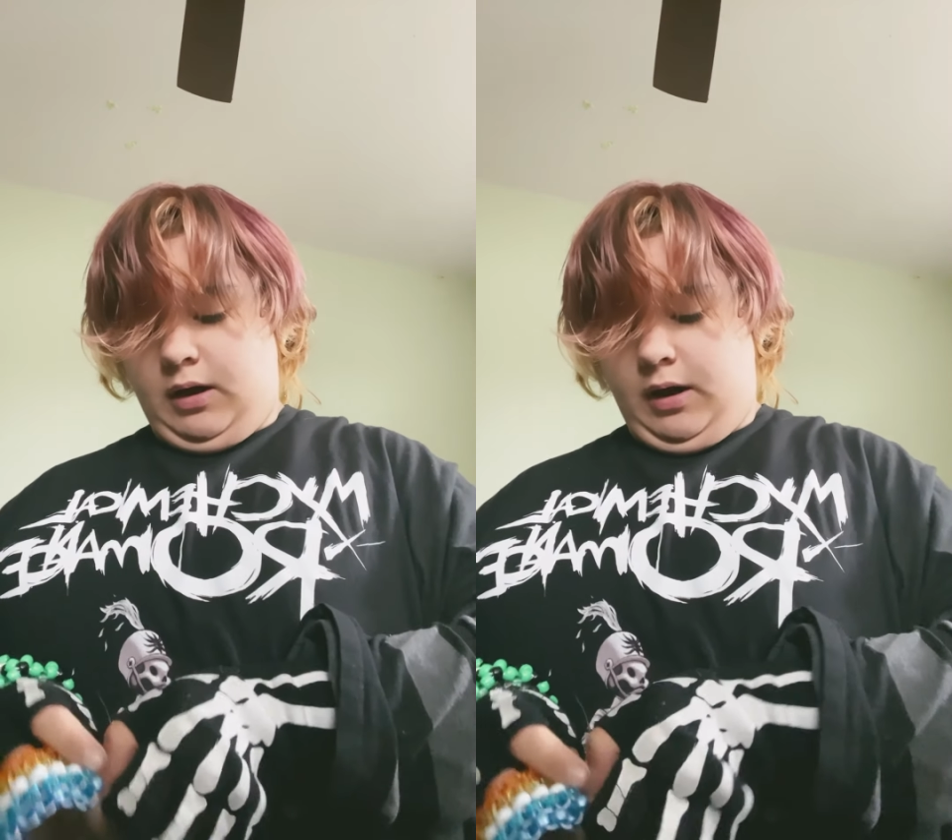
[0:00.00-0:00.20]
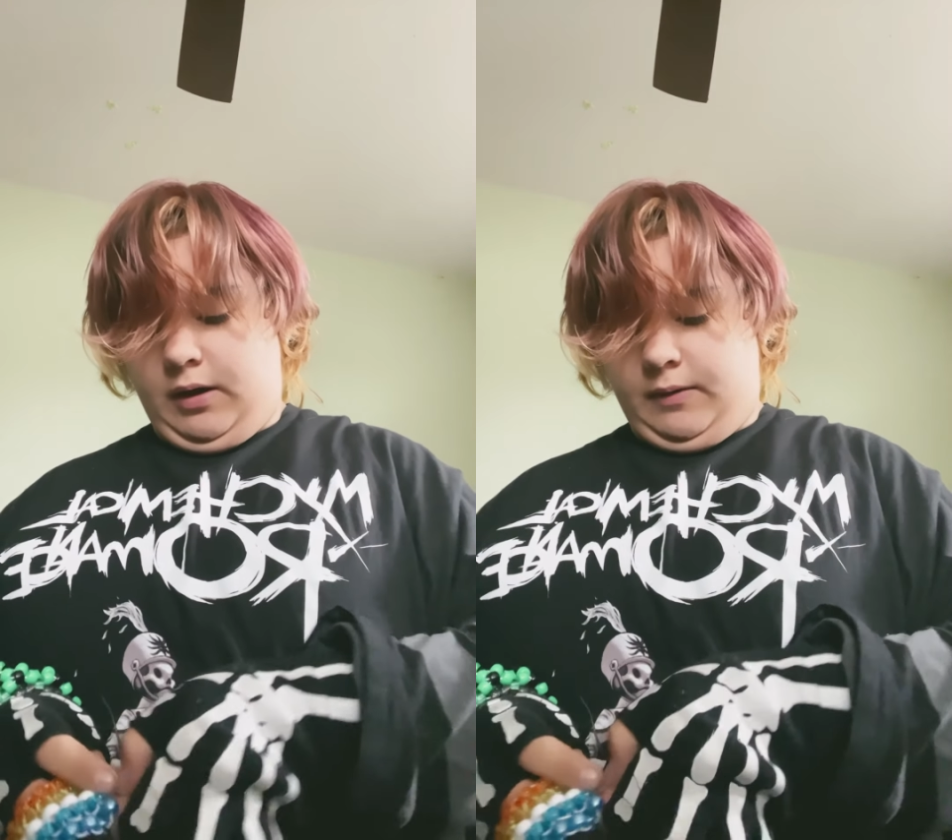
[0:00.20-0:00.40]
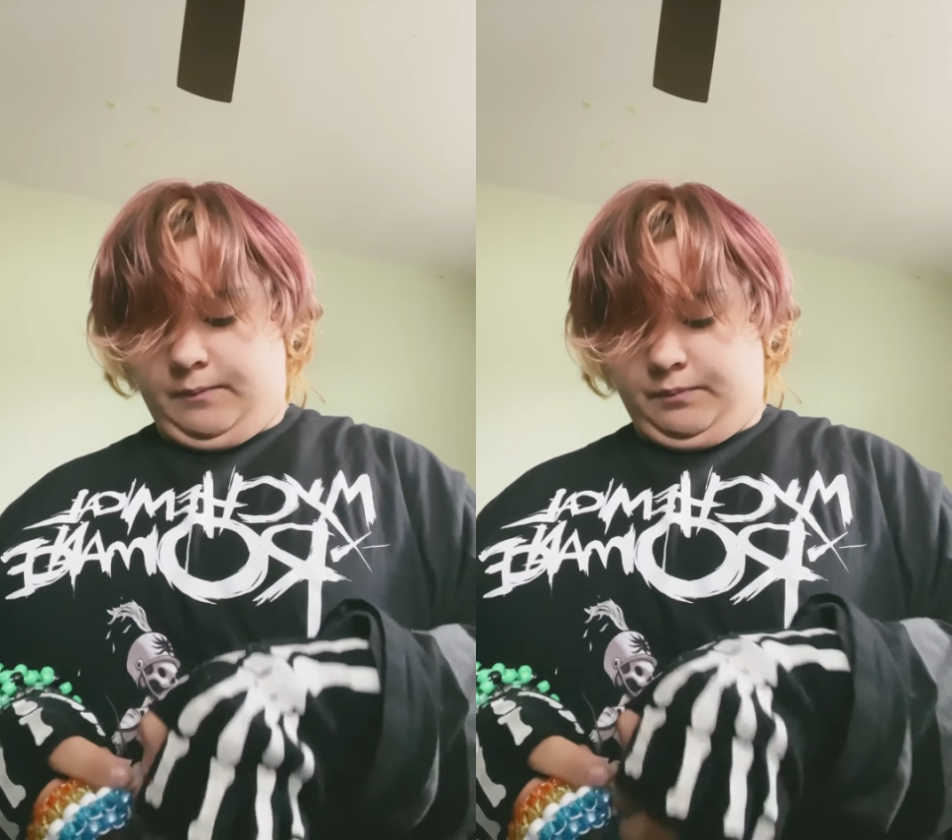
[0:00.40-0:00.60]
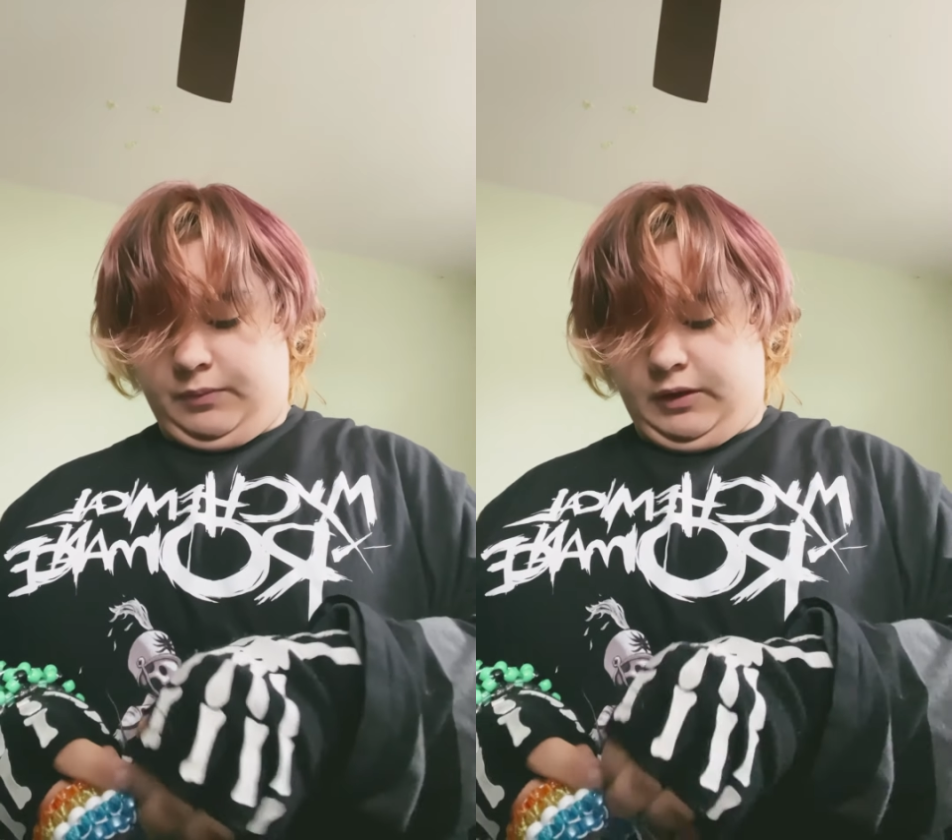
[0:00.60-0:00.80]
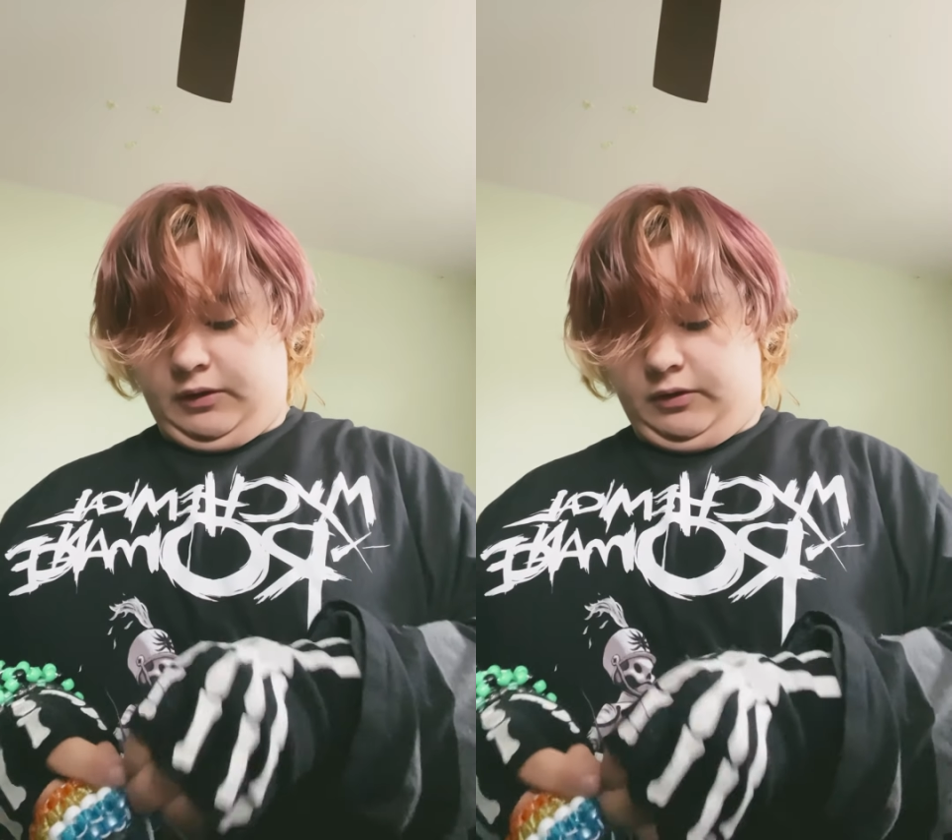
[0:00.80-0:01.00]

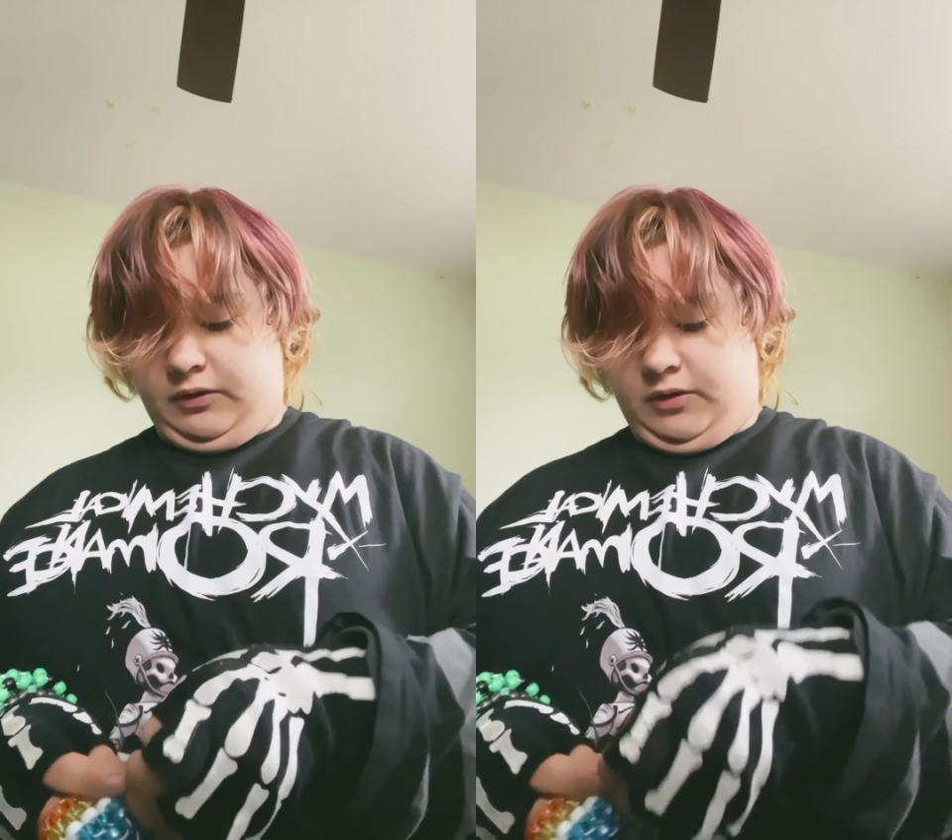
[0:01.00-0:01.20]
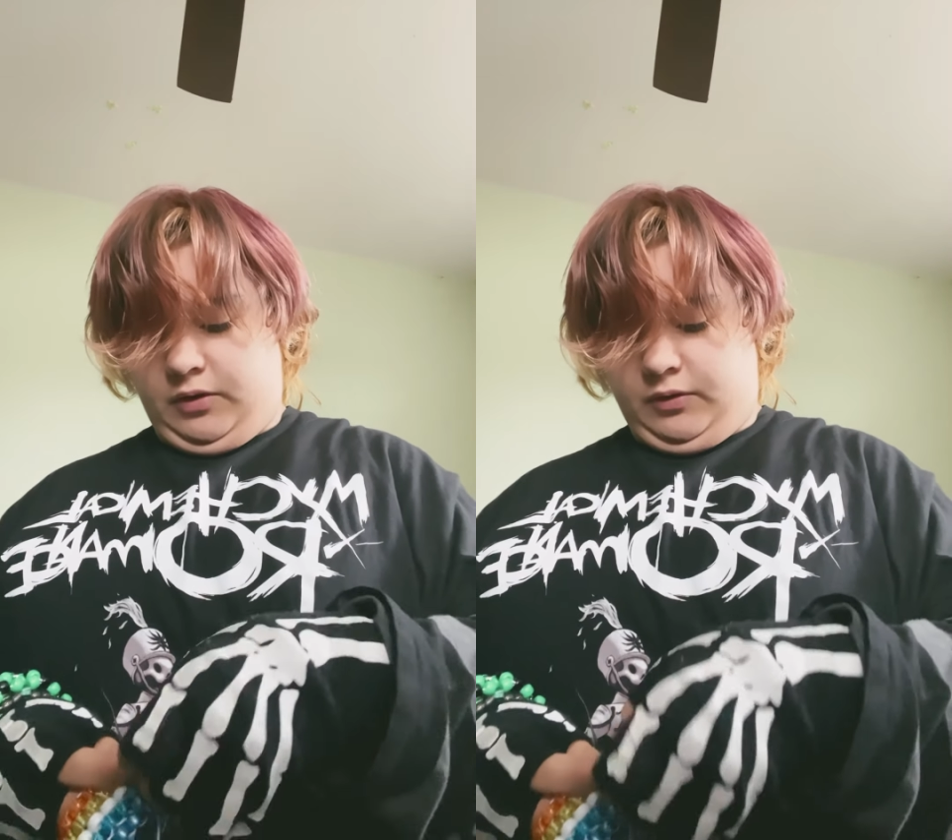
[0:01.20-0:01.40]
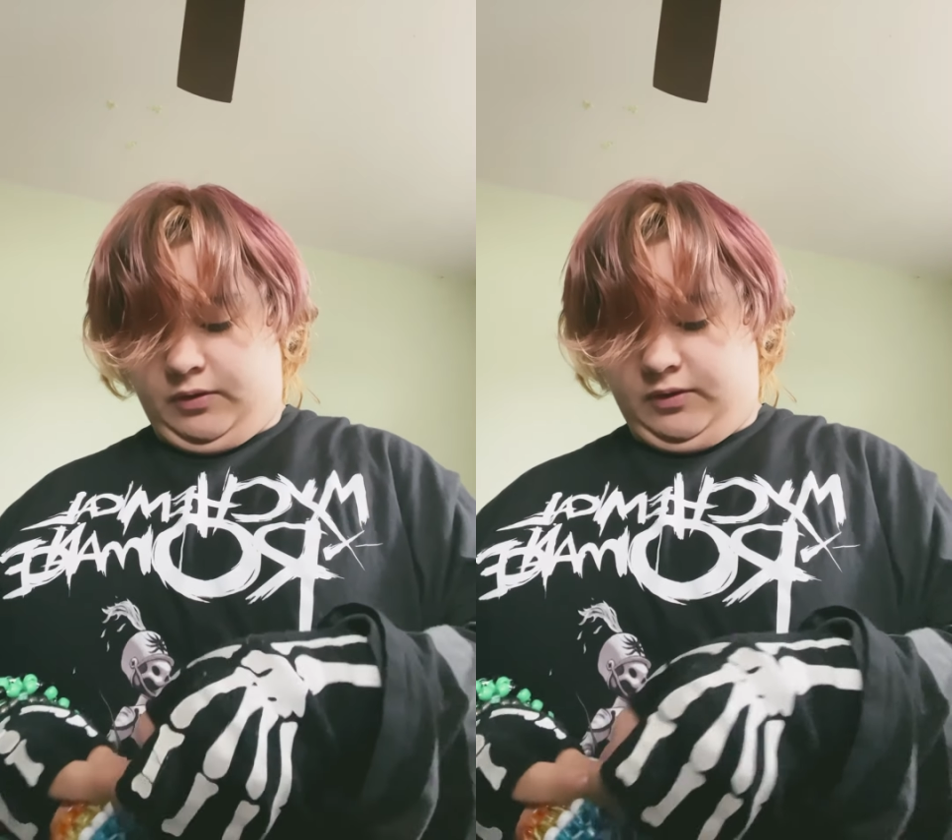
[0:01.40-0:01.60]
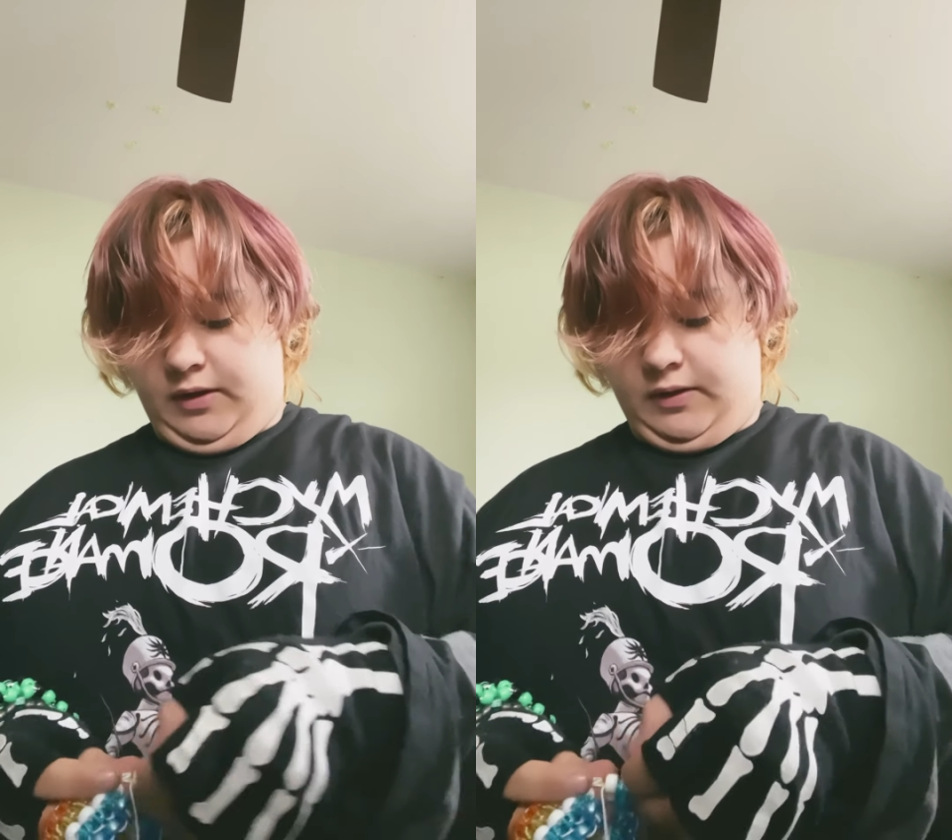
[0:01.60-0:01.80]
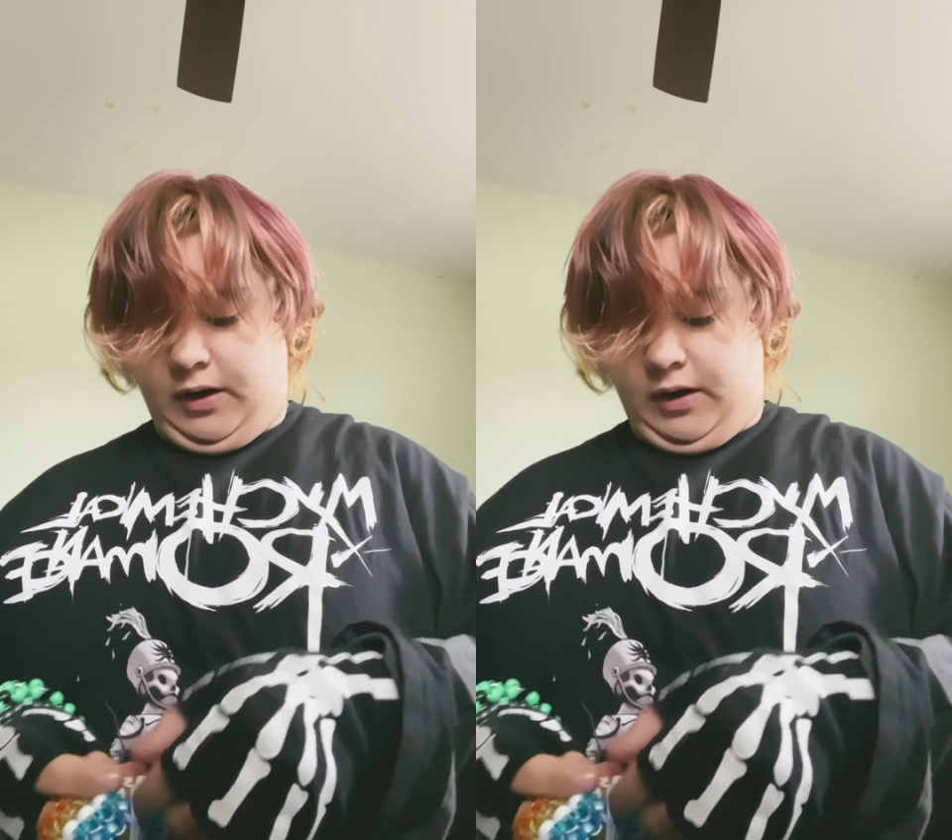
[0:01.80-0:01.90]
At least not through the side